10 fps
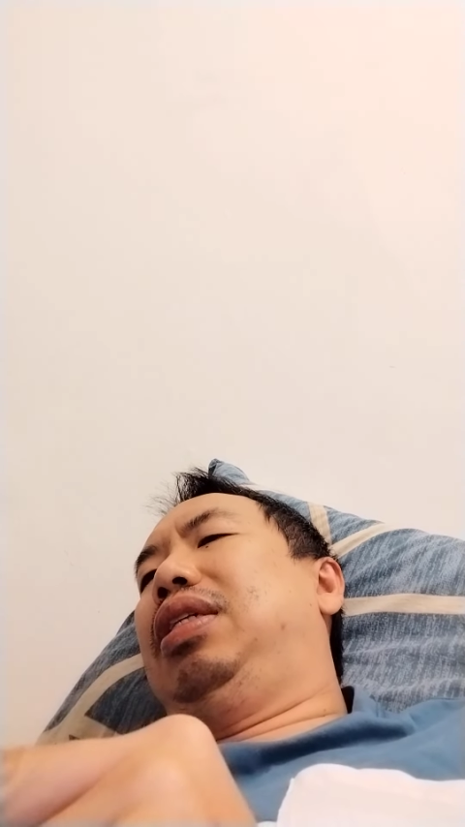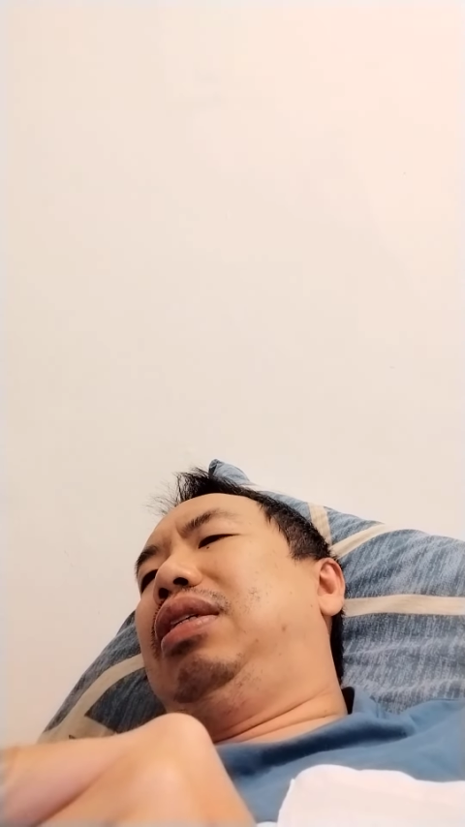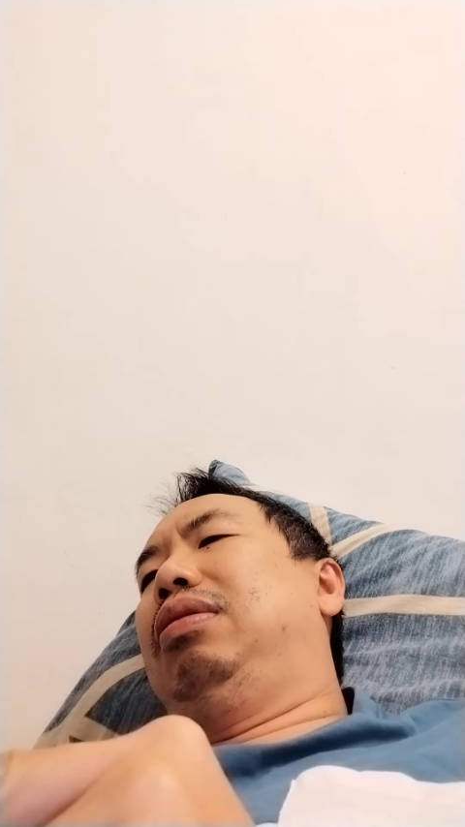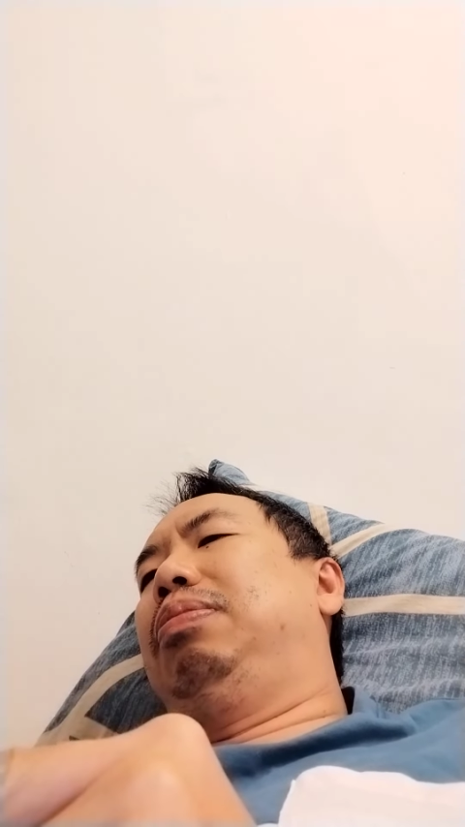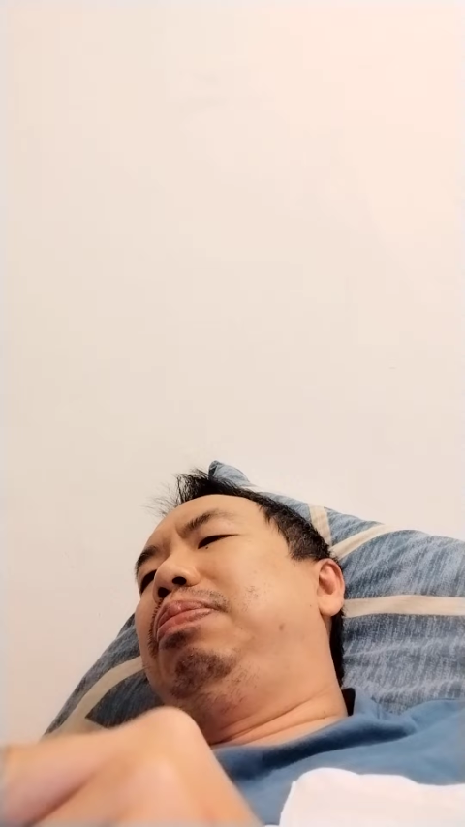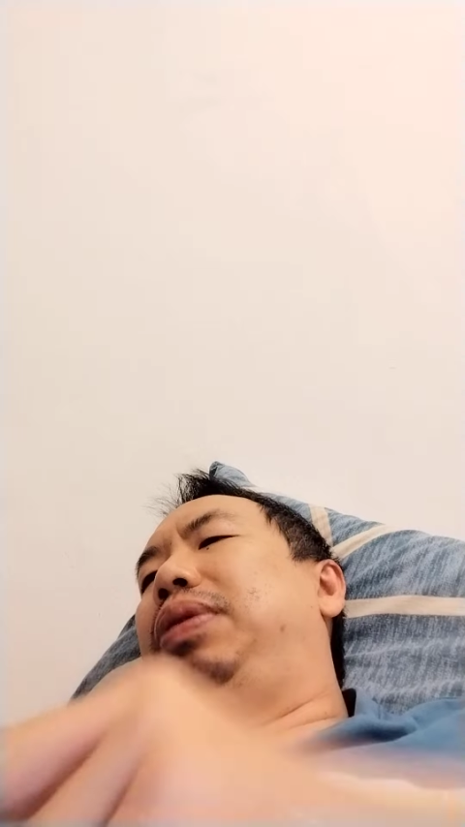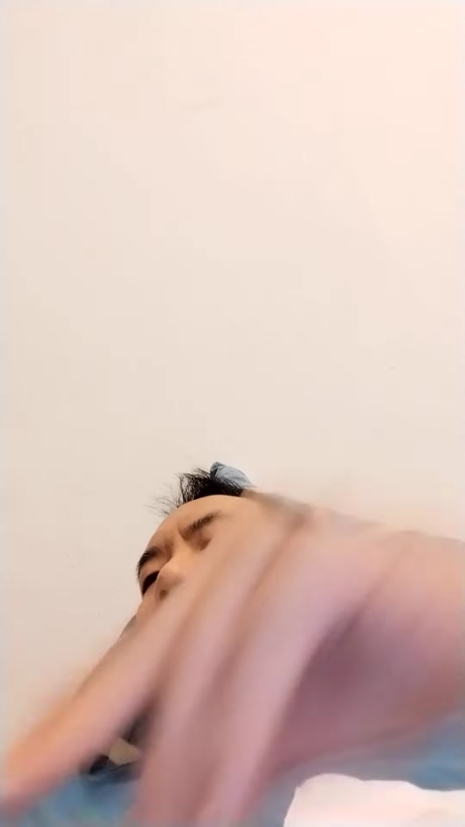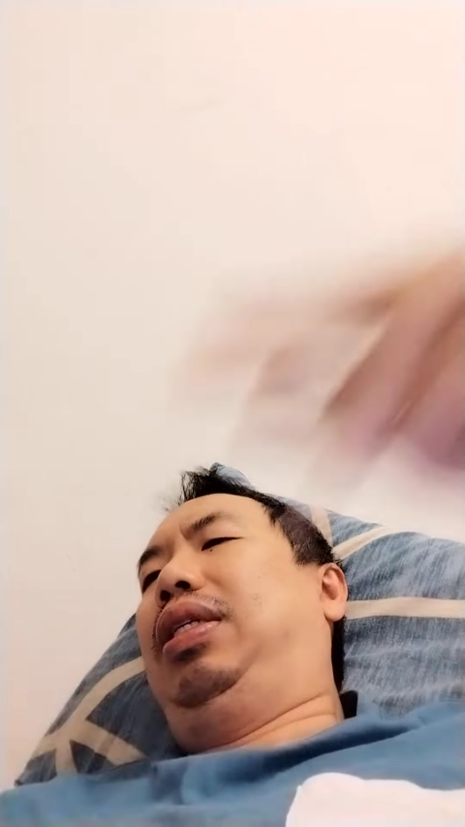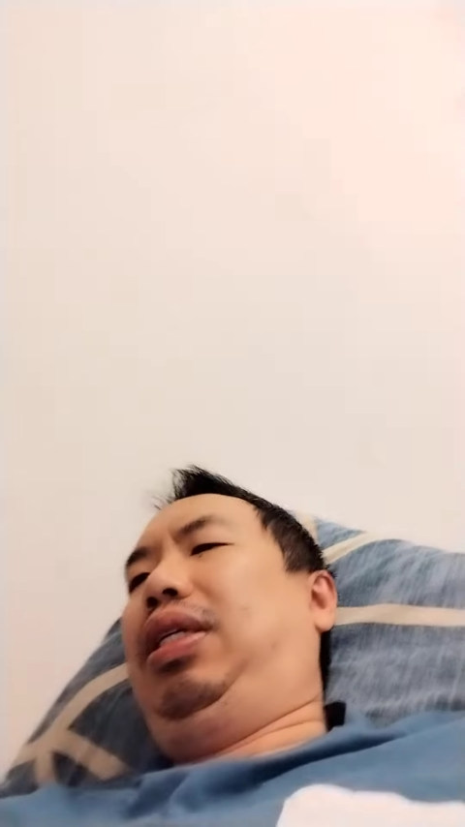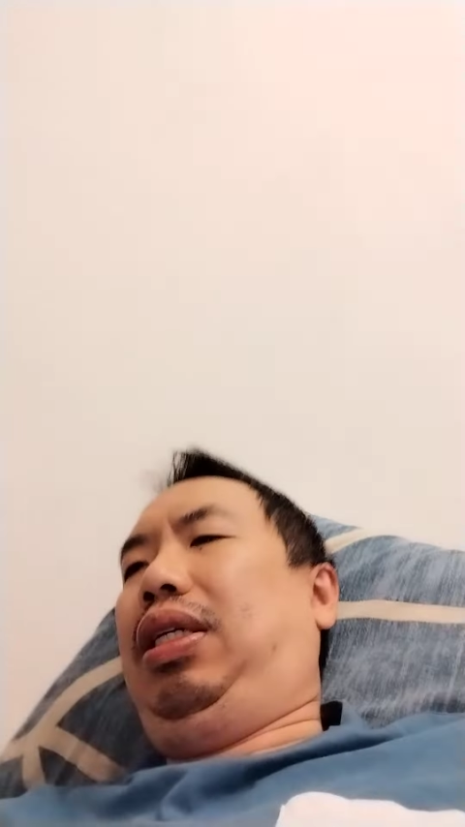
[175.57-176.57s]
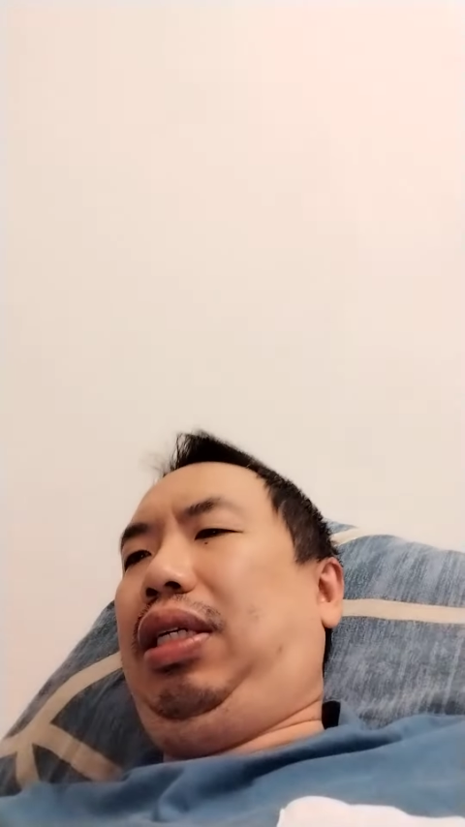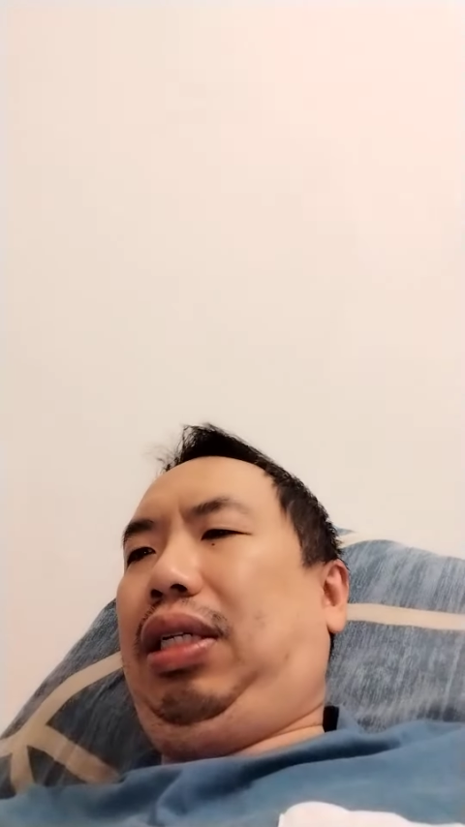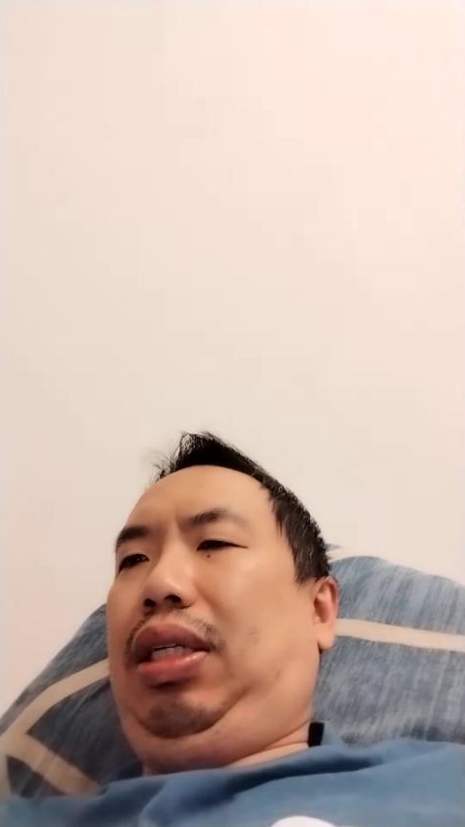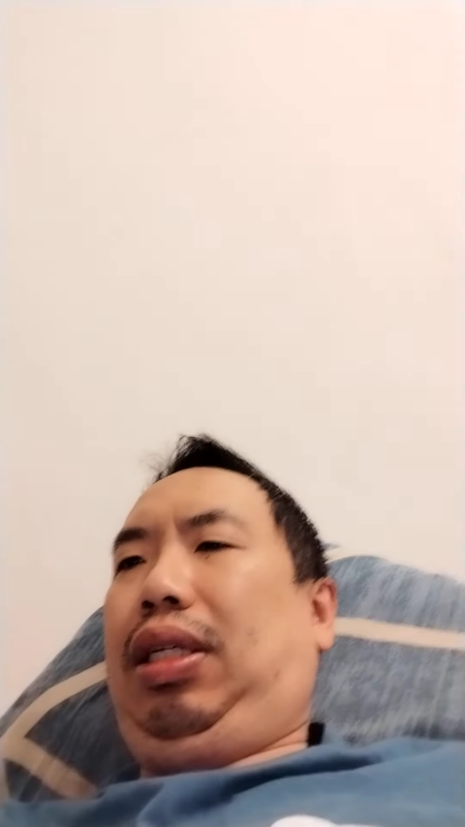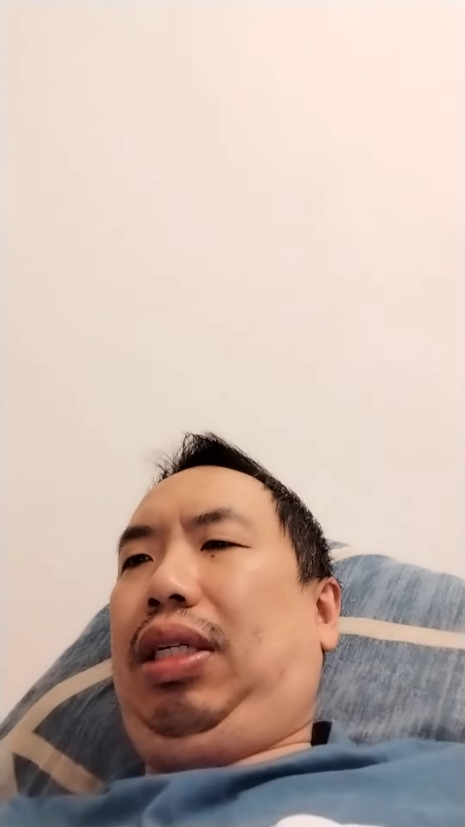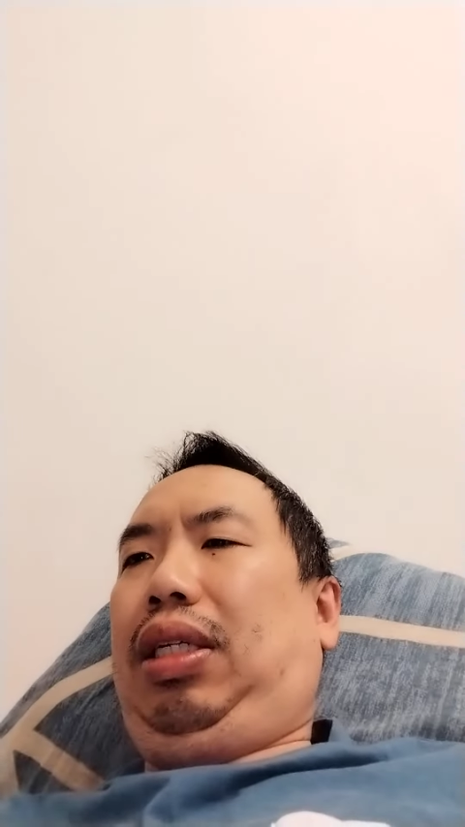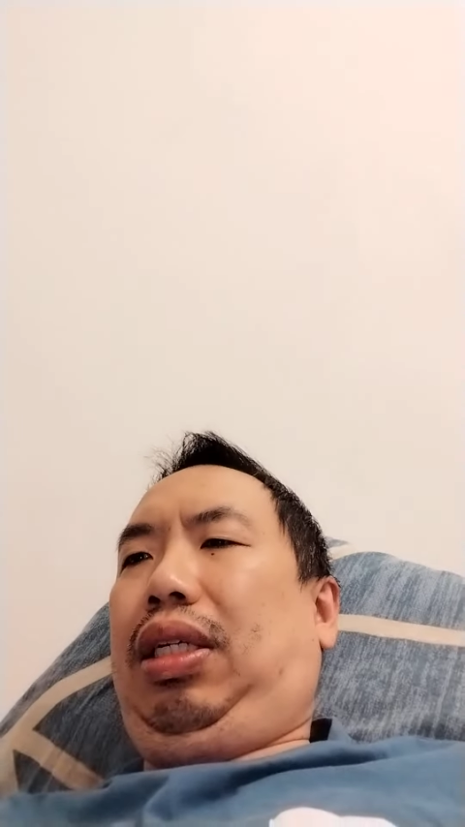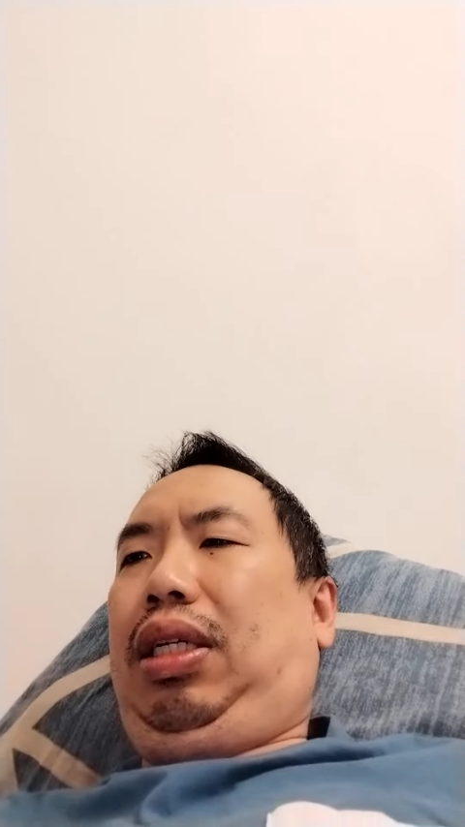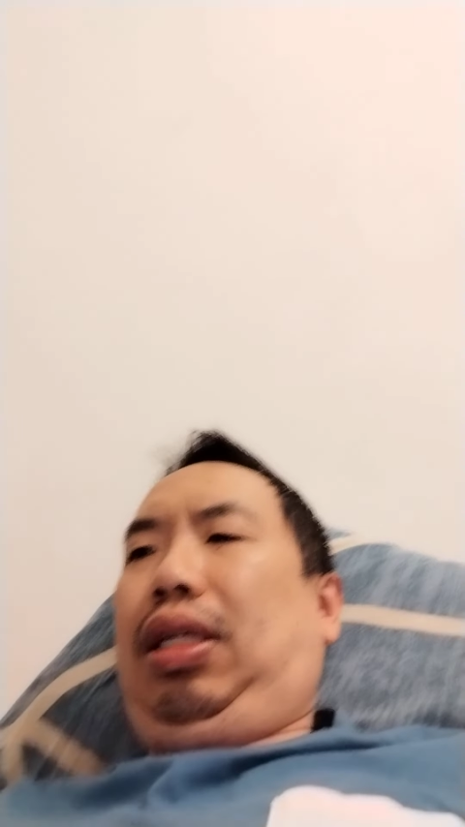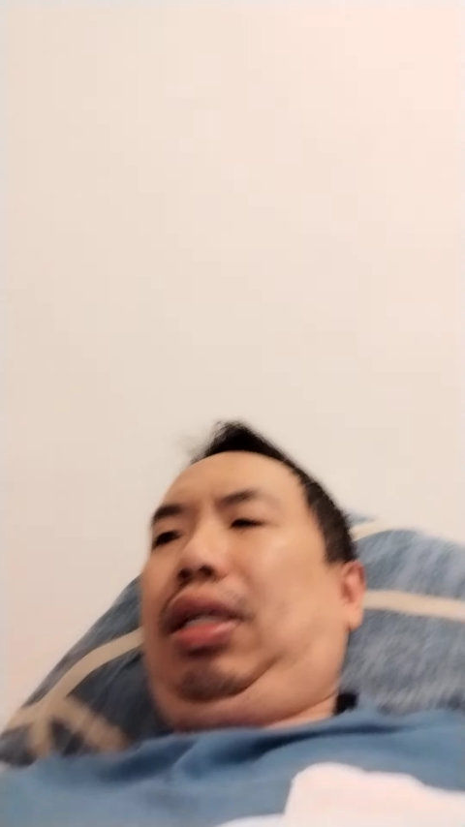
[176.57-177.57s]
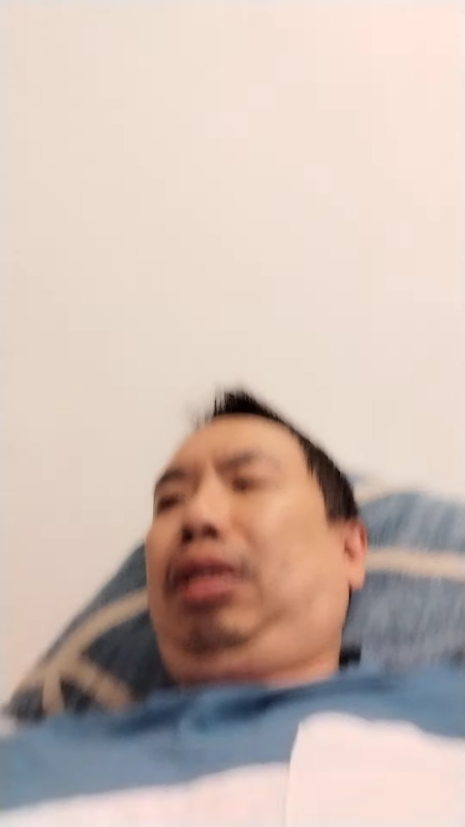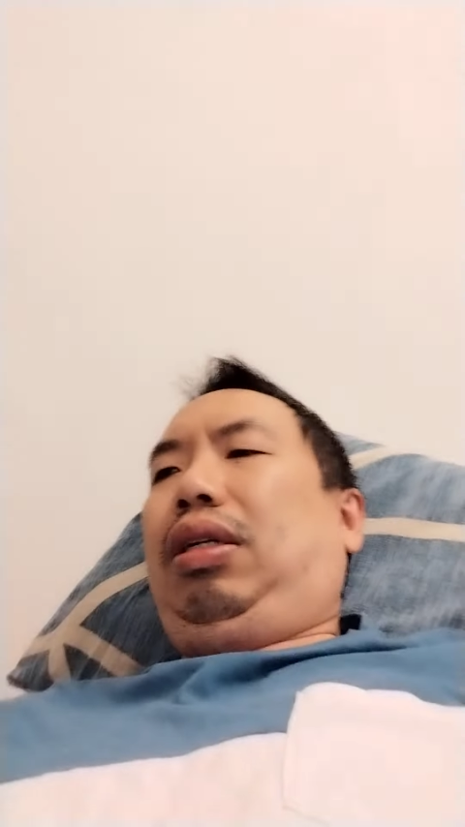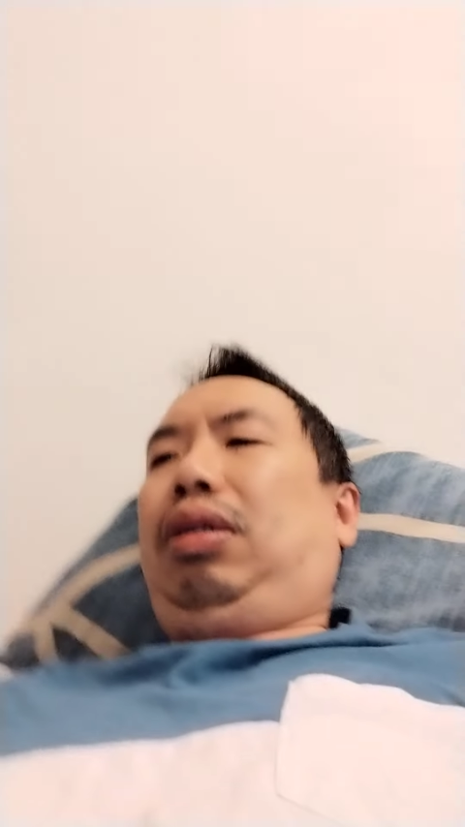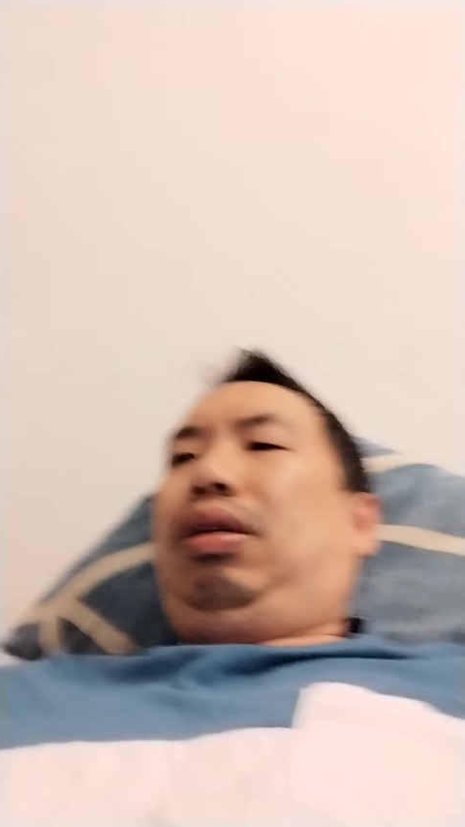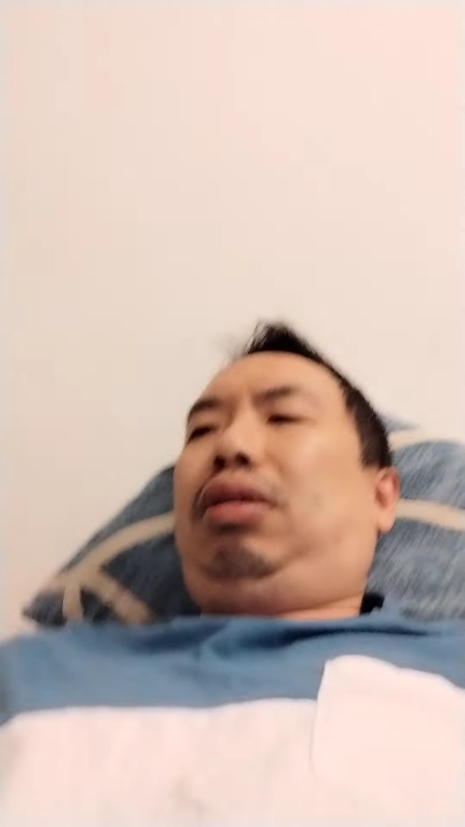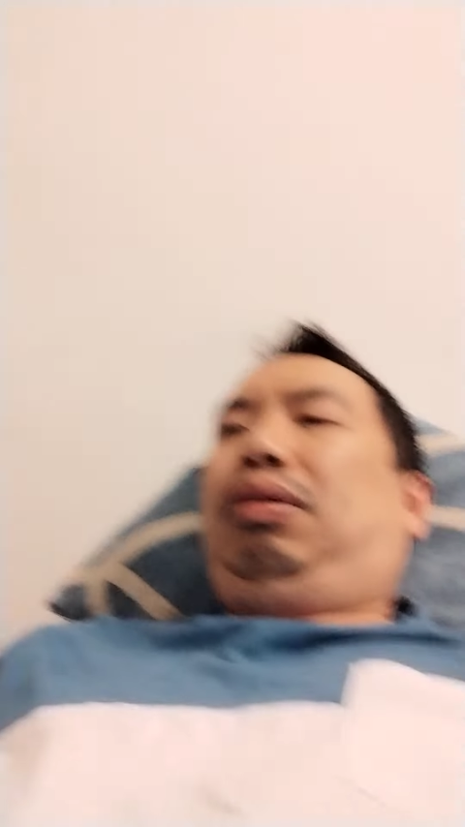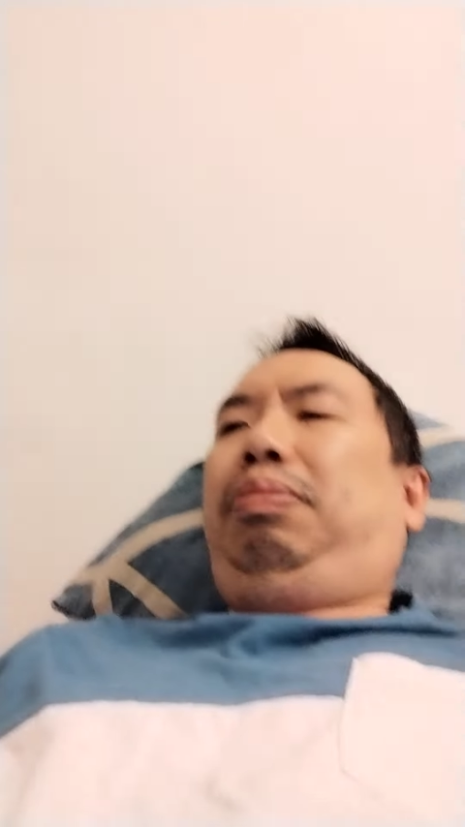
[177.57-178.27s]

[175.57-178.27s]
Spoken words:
and obey all